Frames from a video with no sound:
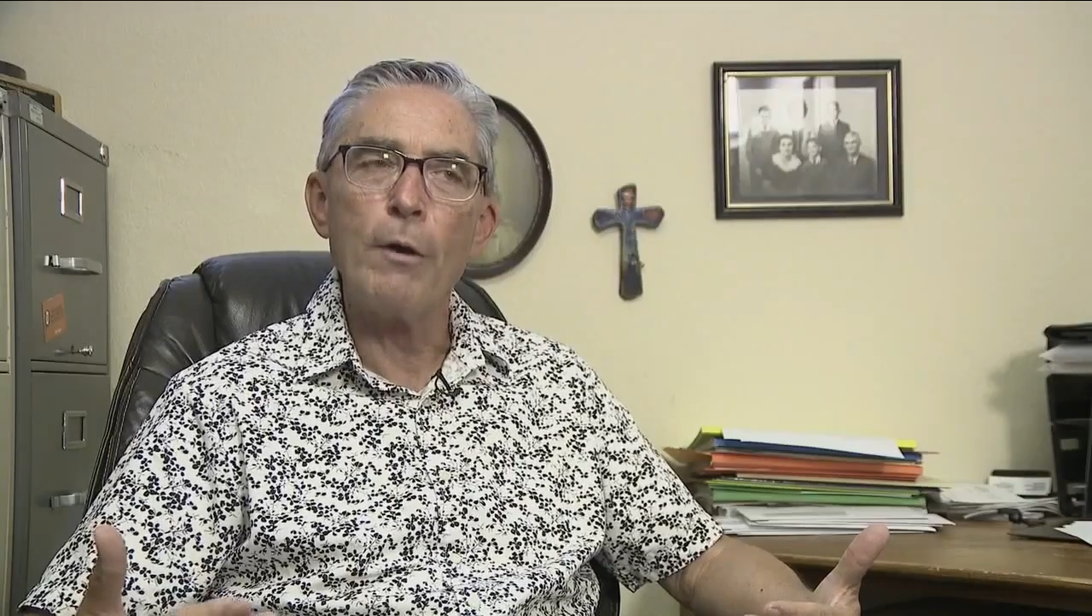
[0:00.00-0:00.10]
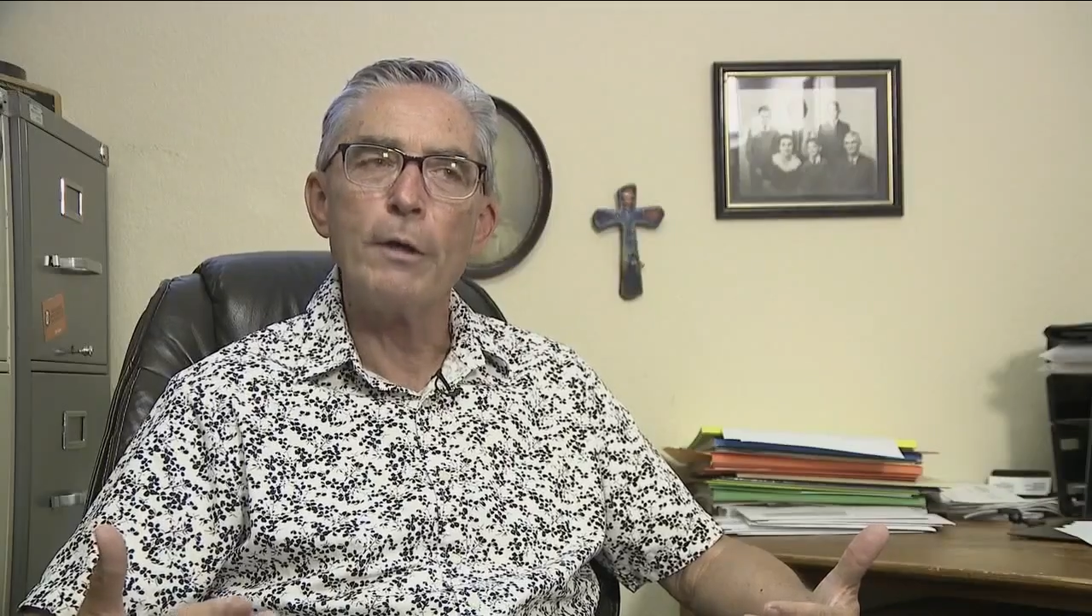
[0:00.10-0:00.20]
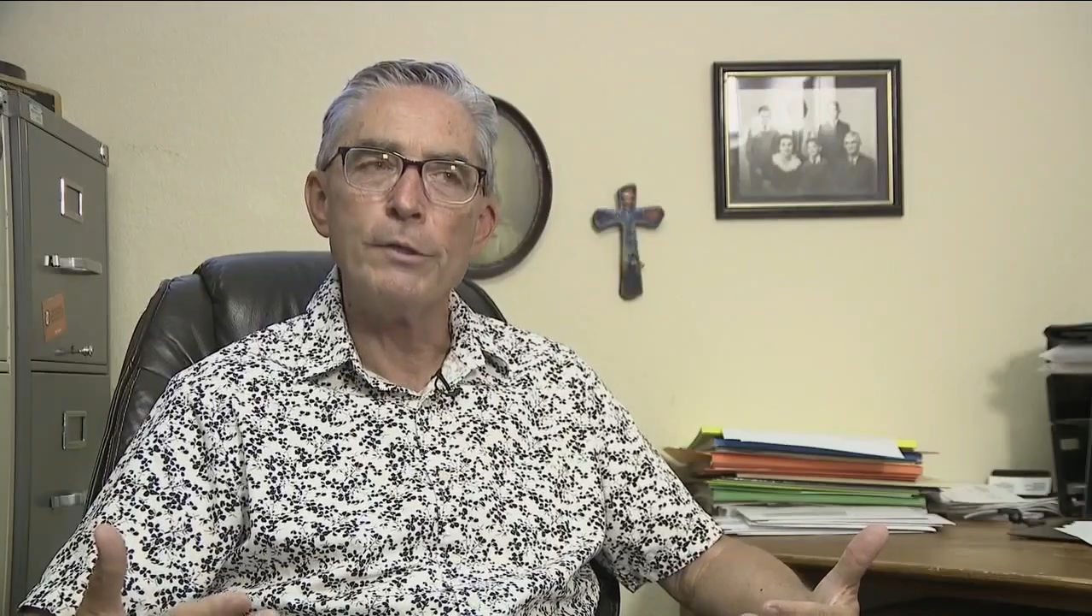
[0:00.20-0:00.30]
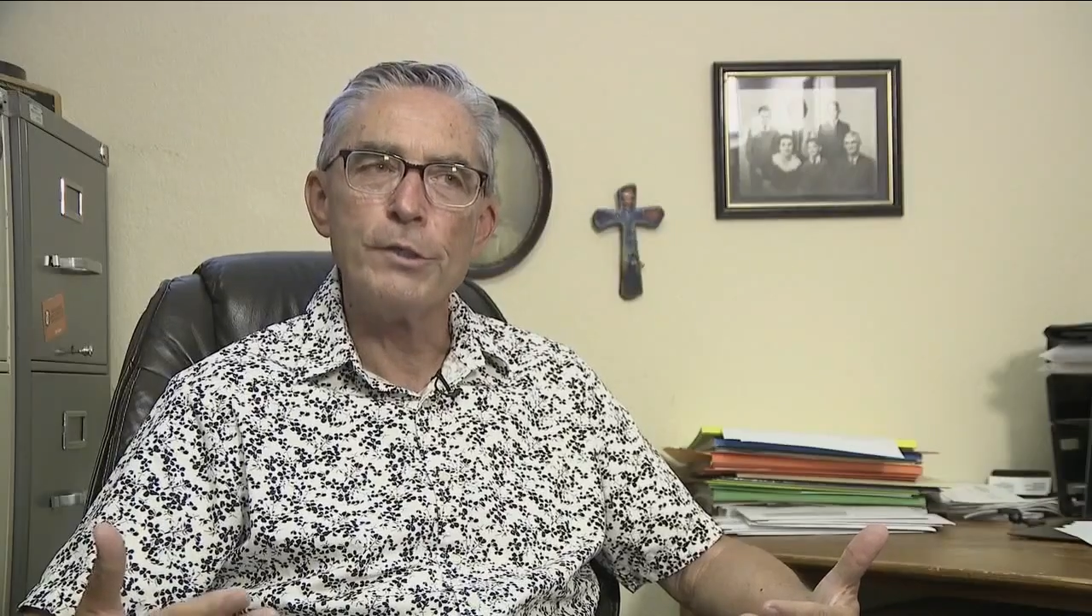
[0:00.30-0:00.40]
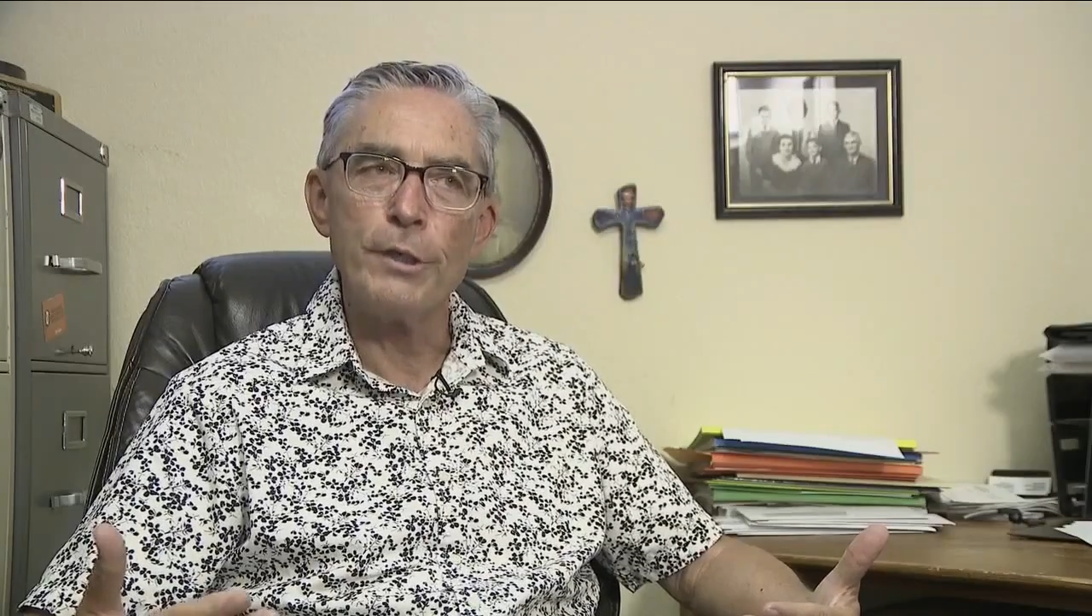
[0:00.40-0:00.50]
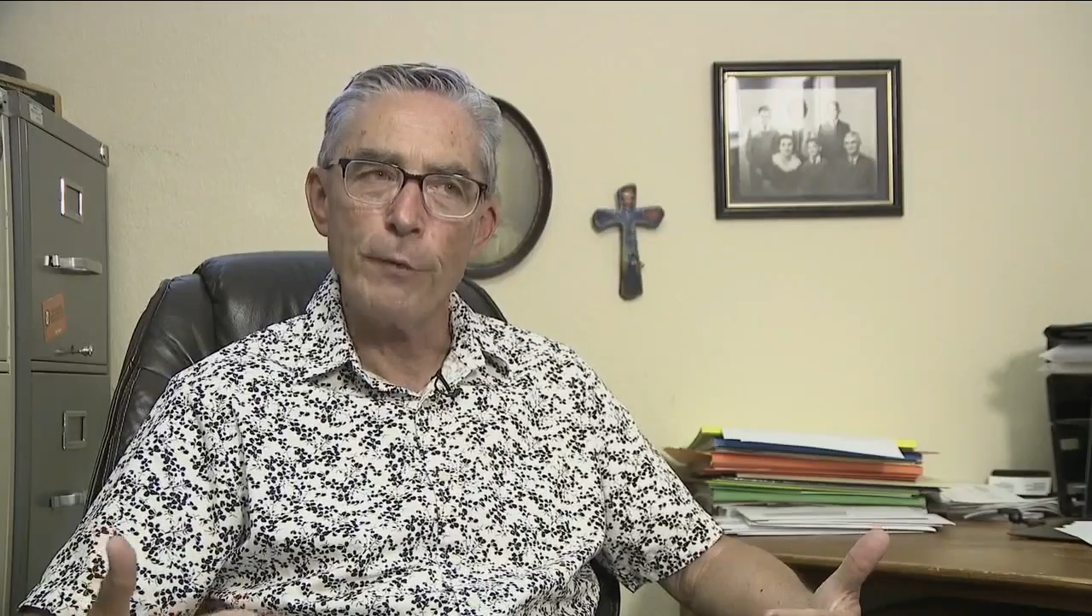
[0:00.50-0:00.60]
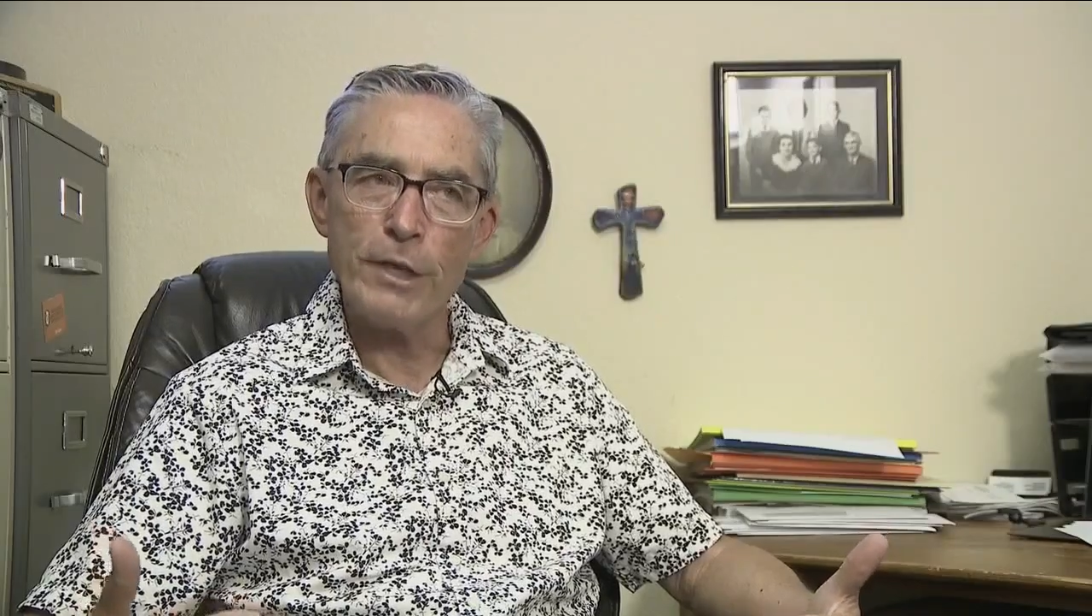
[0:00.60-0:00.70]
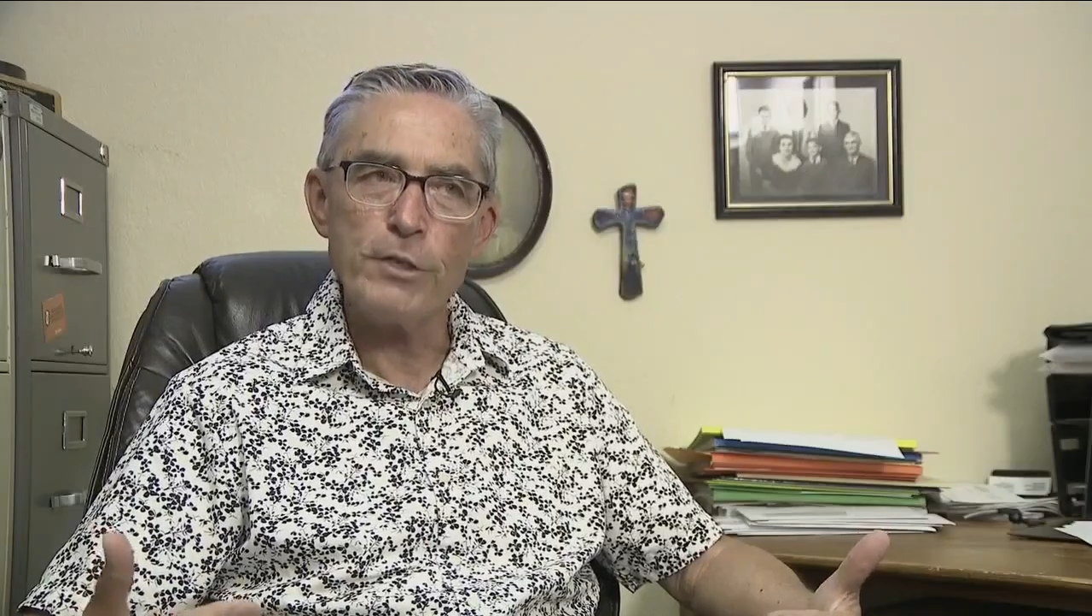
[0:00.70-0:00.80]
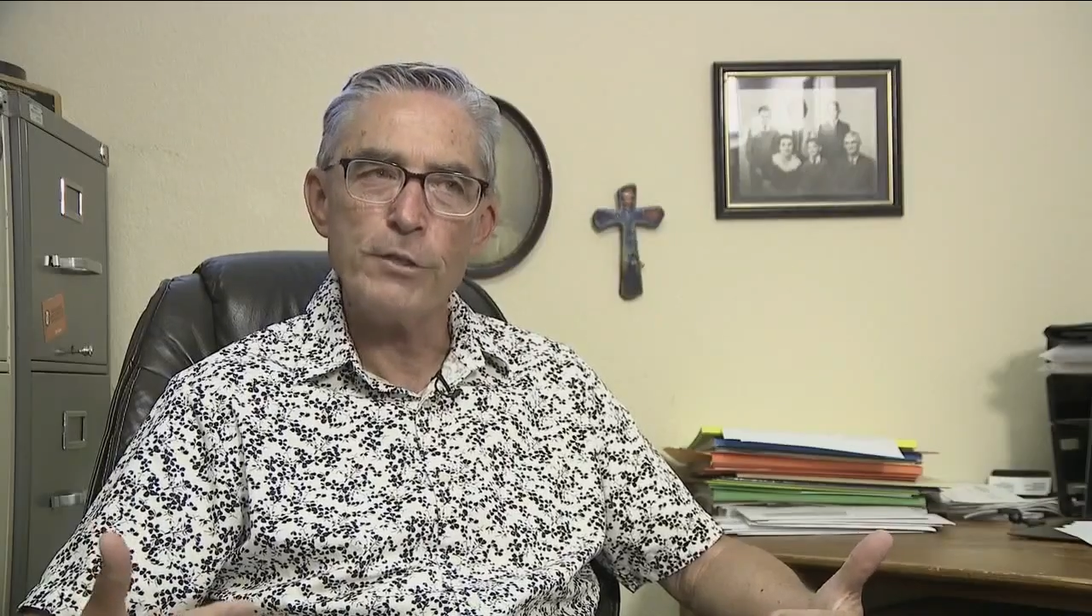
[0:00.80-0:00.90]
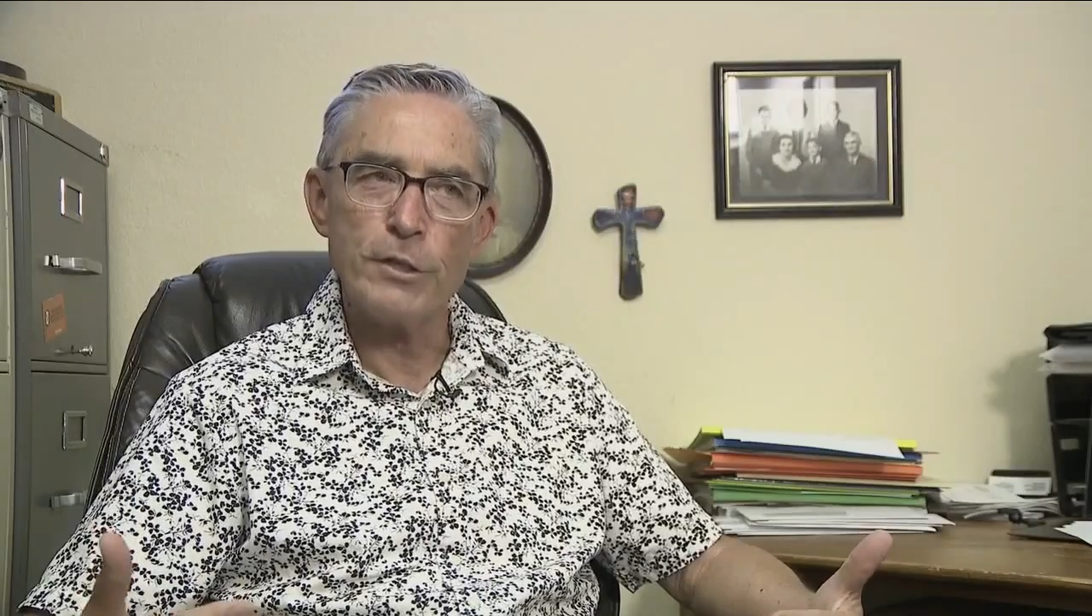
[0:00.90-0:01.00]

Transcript: consideration,